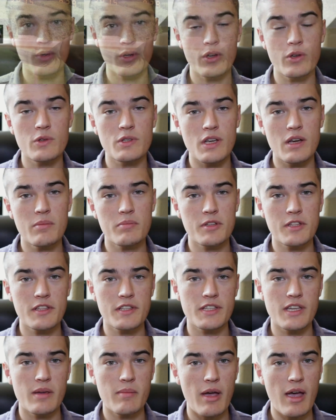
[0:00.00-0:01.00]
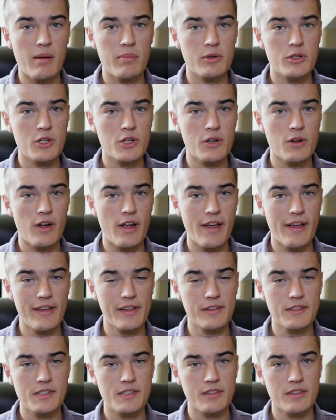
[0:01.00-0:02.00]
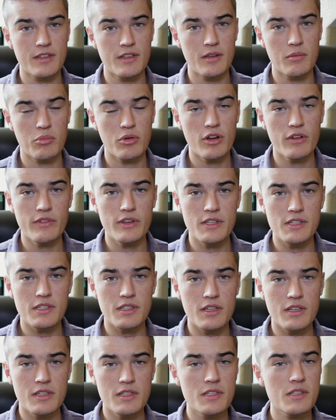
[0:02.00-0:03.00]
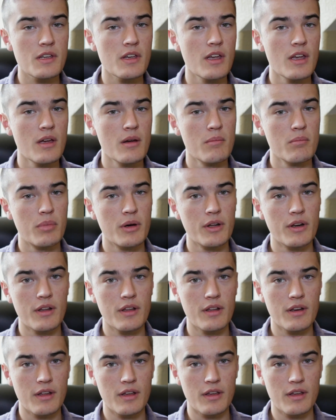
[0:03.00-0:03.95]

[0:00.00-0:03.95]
it goes up to the same aperture as the previous lens, but it